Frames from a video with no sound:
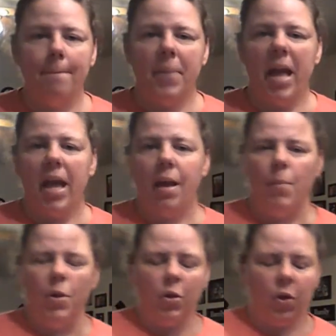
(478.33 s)

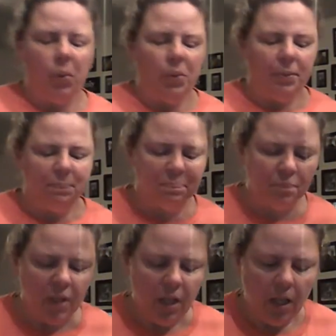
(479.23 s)
bam, you're golden.
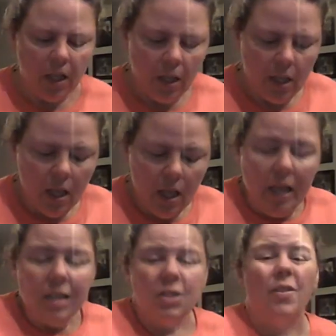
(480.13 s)

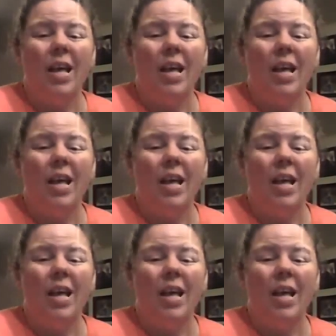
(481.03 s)
So